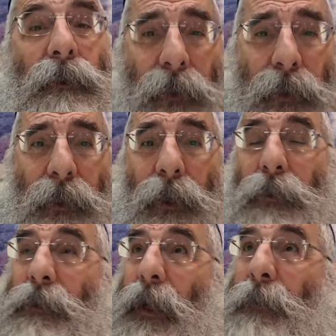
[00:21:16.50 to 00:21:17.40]
There you go.
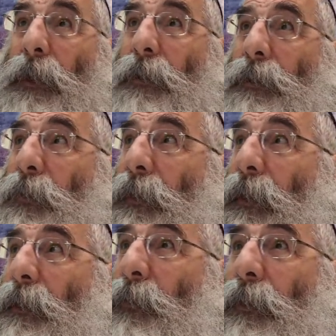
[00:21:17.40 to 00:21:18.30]
So how many years were they
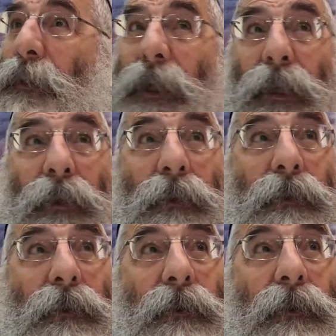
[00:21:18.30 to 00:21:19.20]
in the world together?
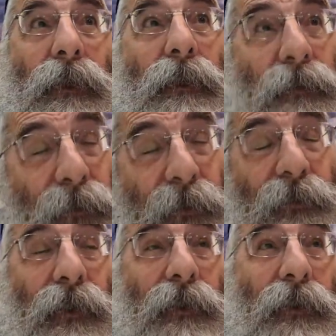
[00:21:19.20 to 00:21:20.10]

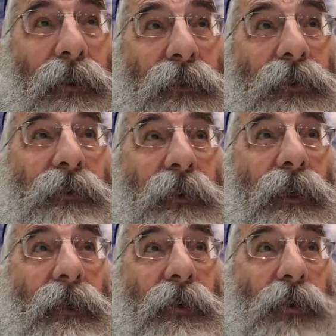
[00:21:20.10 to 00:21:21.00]
15 years.
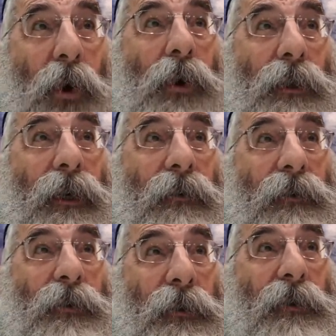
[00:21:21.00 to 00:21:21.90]
15 years, all the
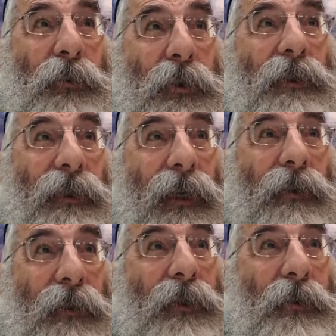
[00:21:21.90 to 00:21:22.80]
others were in the world
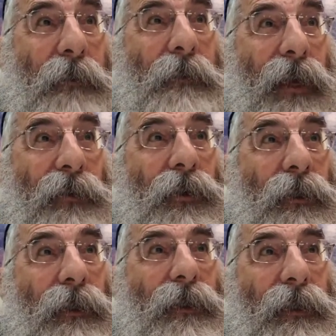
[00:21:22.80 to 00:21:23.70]
together. Can you imagine?
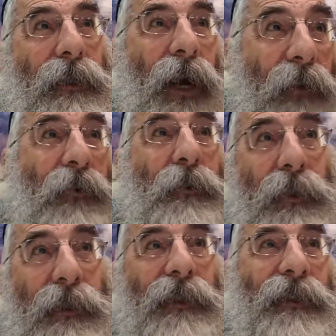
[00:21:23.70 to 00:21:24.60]
Avram,
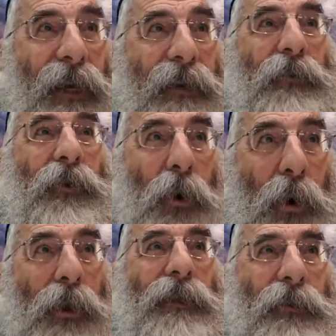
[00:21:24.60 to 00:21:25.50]
Yitzchak, and Yaakov were
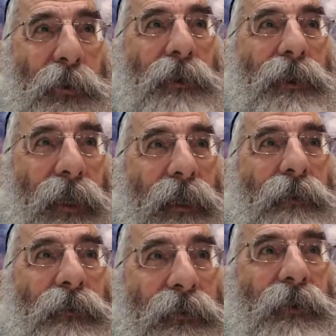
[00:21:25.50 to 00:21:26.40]
all in the world together
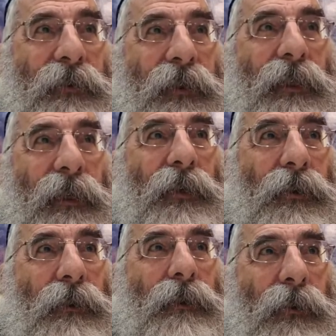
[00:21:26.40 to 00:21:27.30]
for 15 years.
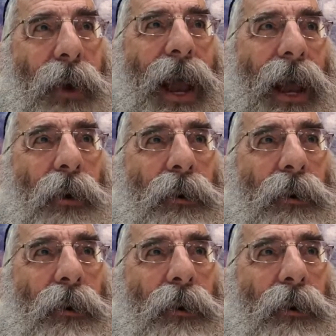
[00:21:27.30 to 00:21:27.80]
Wow.